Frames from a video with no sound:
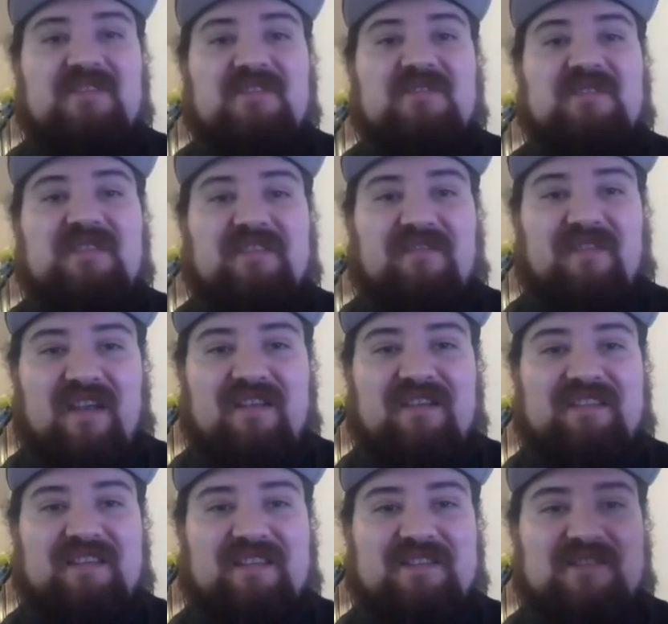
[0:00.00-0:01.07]
to you. The
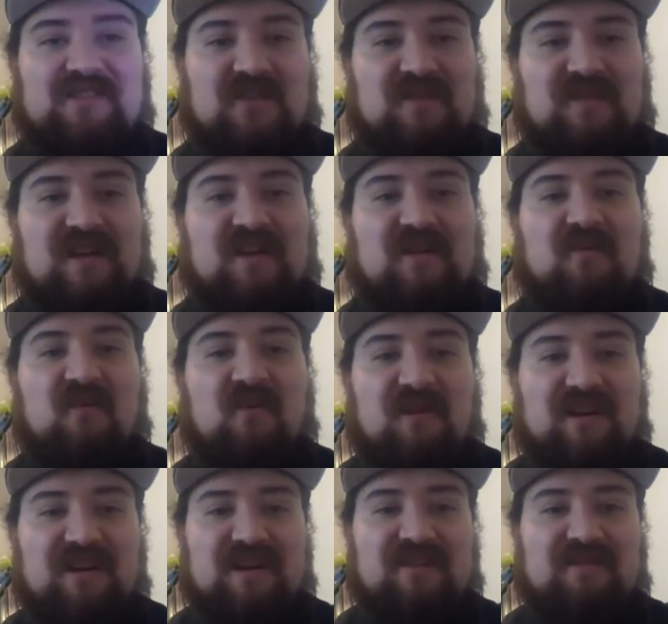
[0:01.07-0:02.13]
fairy tale is sort of like a
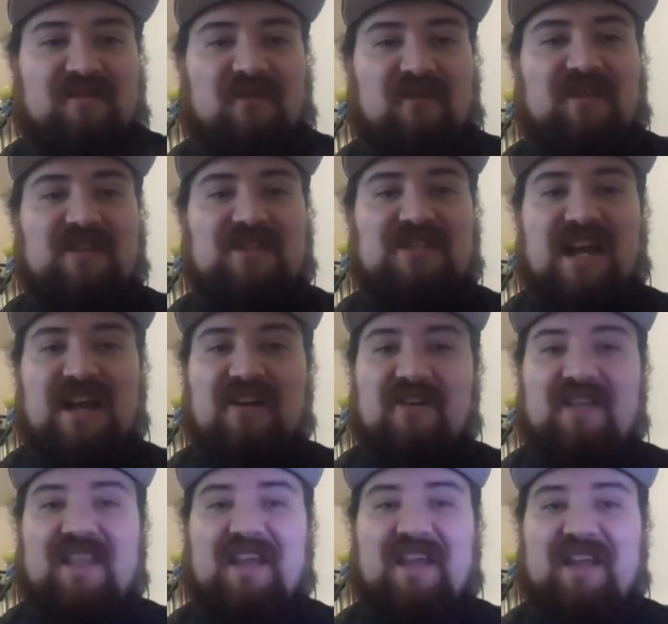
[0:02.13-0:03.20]
warning for the
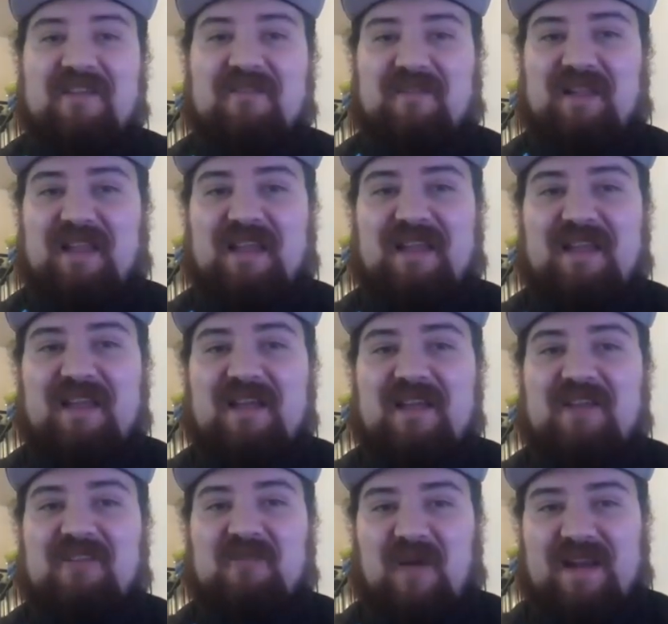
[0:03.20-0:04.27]
child, like, and I feel like
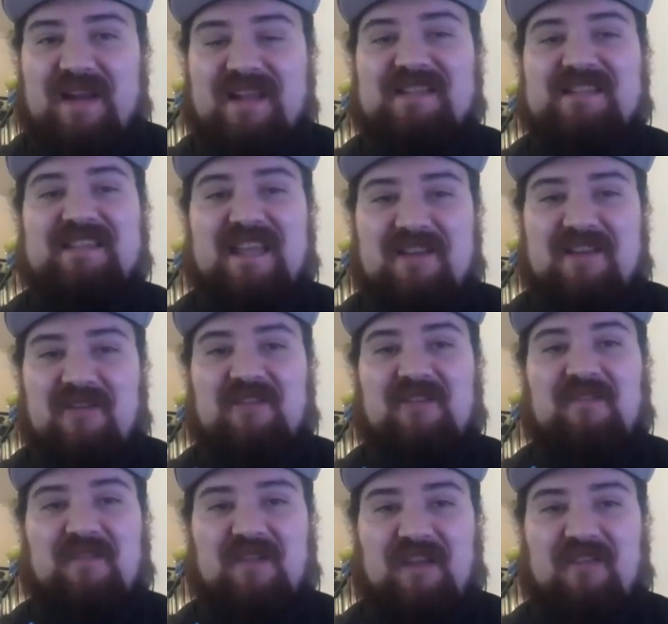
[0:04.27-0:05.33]
to an extent, you know,
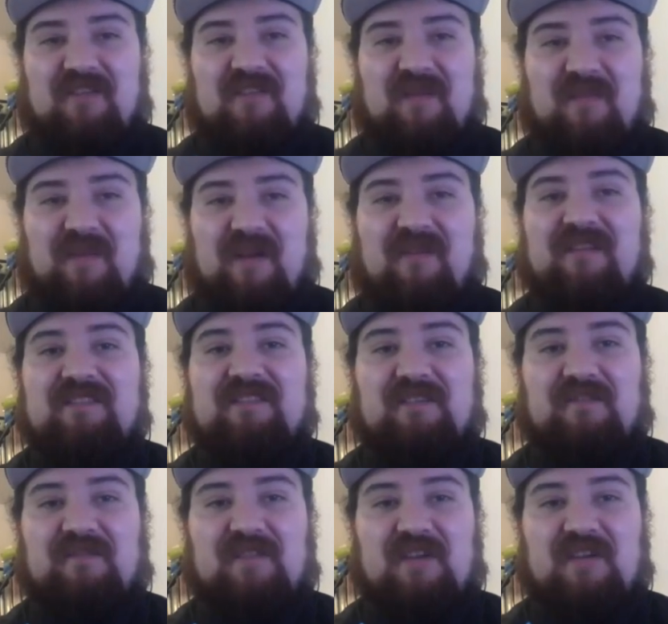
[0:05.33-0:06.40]
the figure, the
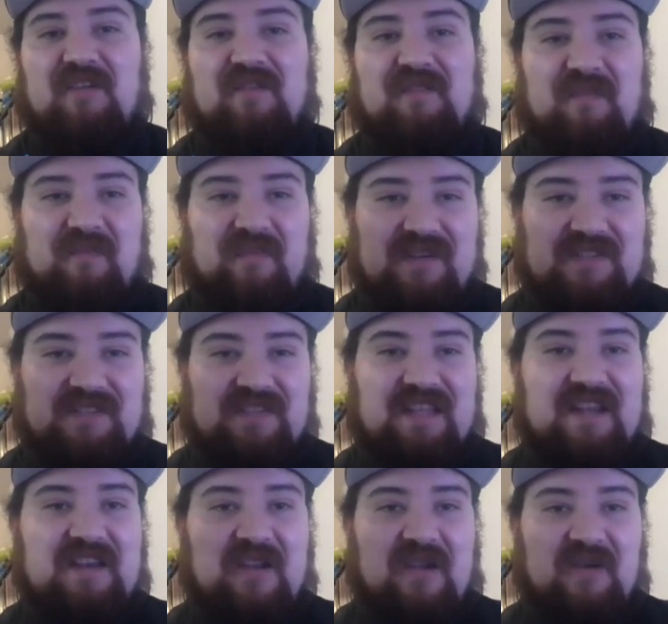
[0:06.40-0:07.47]
parental figure of the person
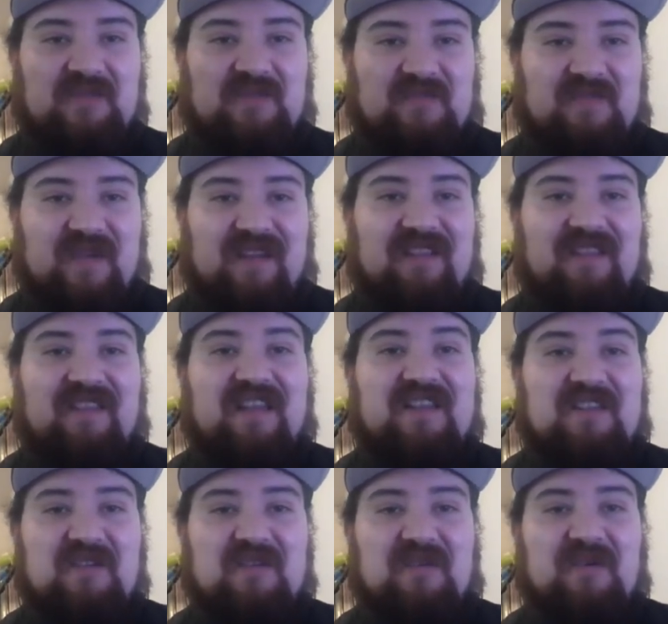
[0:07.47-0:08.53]
that knows better than
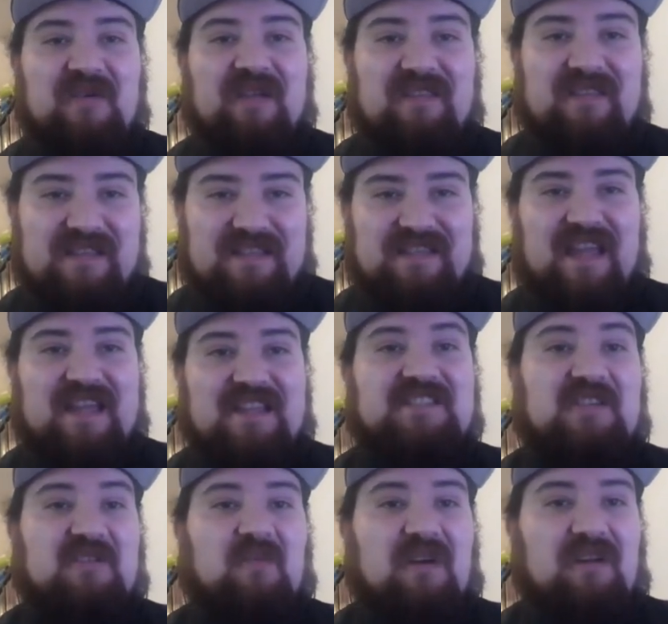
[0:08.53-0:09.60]
you, in this case,
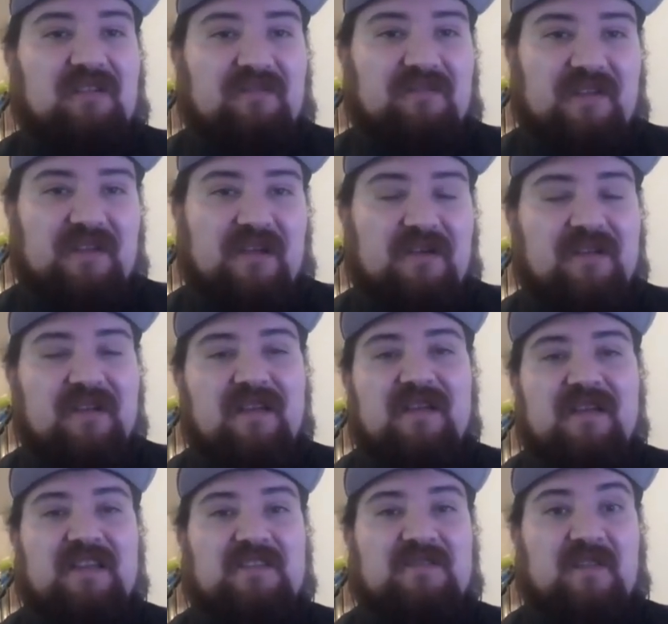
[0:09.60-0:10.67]
the wolf, you know,
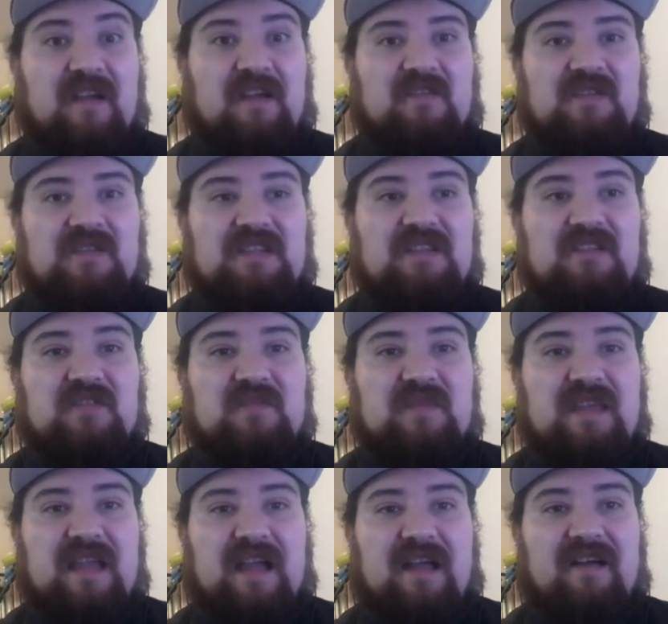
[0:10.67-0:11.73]
it's very interesting to
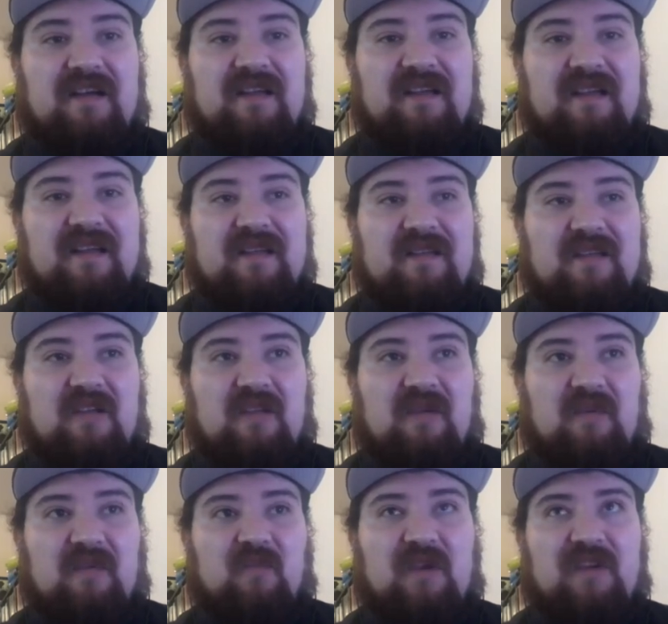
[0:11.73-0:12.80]
me how, you
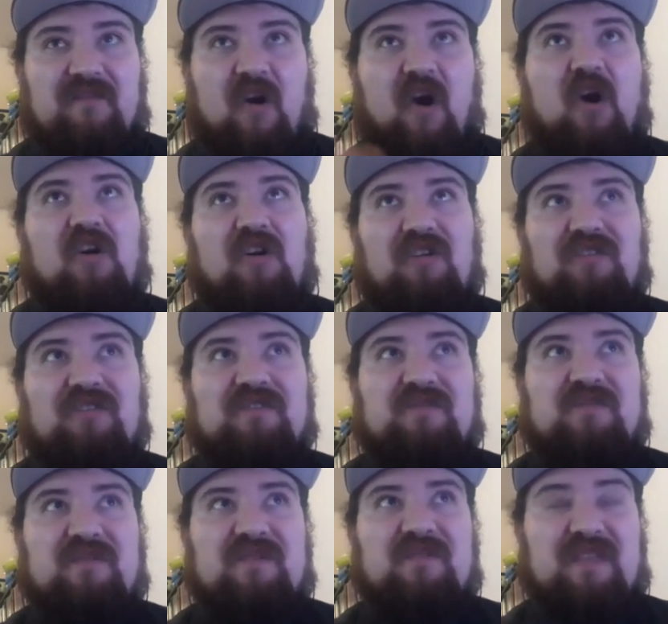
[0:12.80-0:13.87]
know, we've all
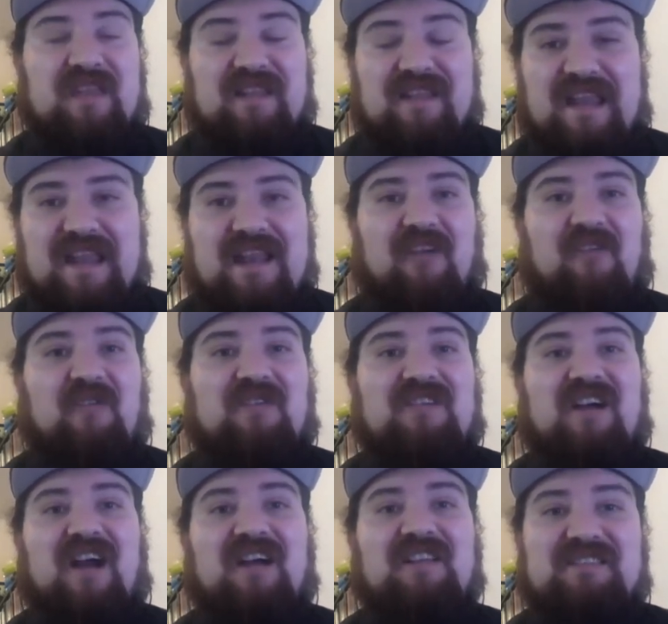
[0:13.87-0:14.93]
in in our own
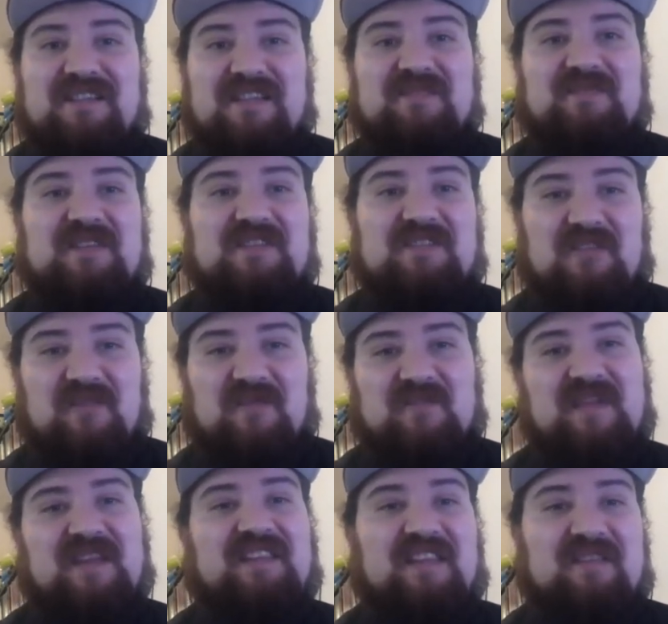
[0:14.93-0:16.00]
context being sort of
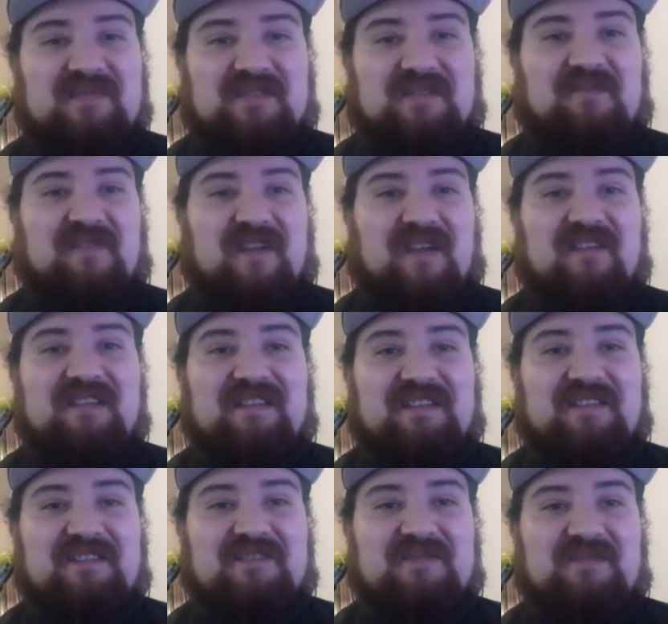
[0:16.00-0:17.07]
victims of fairy
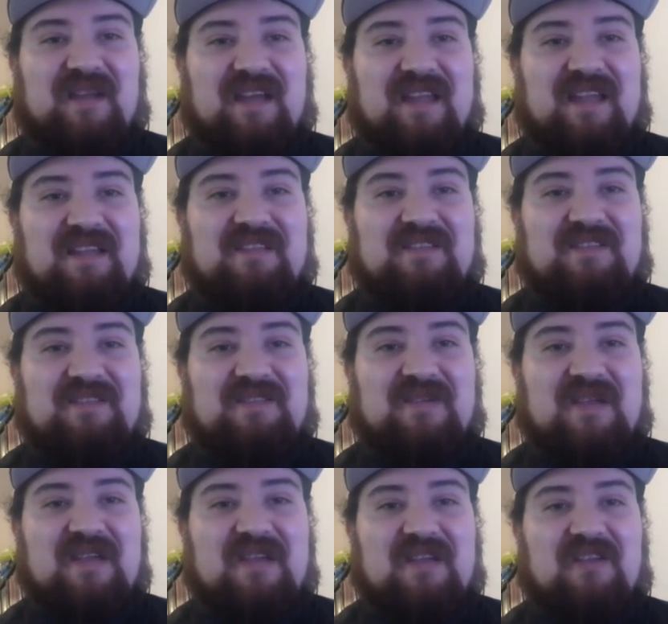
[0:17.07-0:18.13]
tales right into
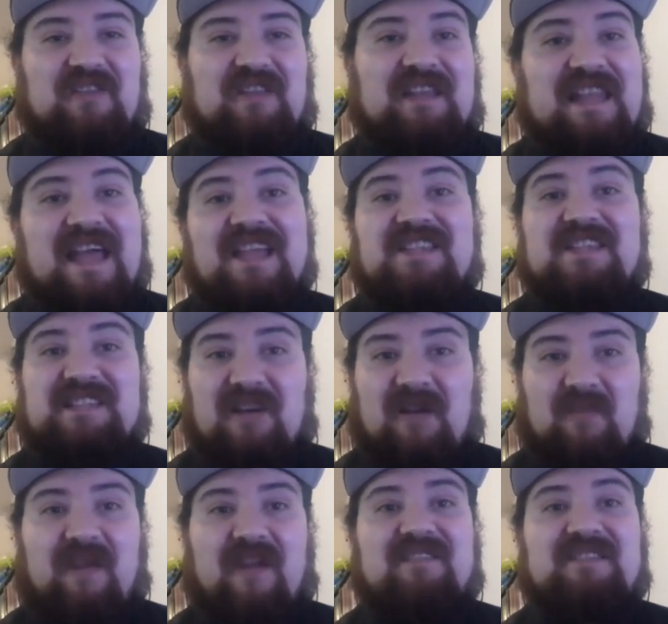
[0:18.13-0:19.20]
you know the legends that
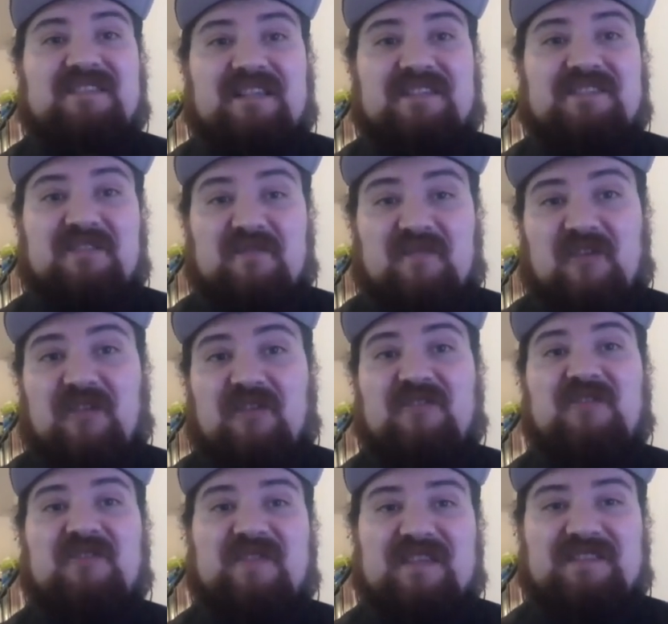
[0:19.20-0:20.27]
our parents tells you if you don't
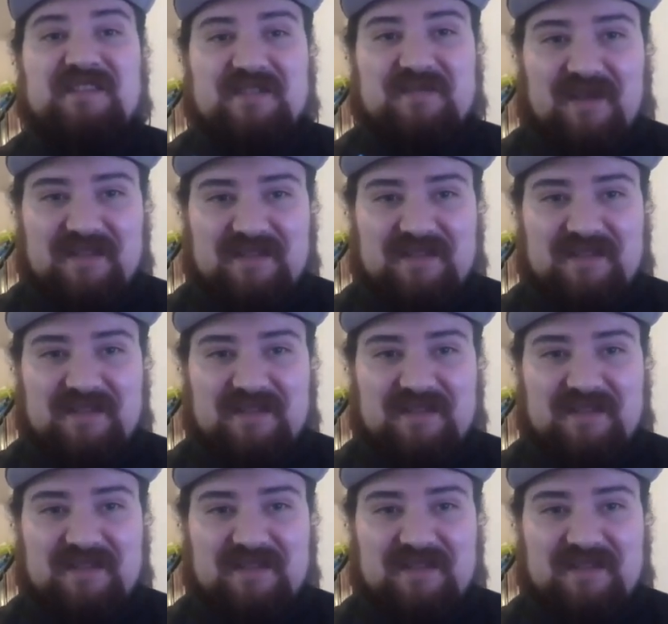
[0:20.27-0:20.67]
do this this mm-hmm.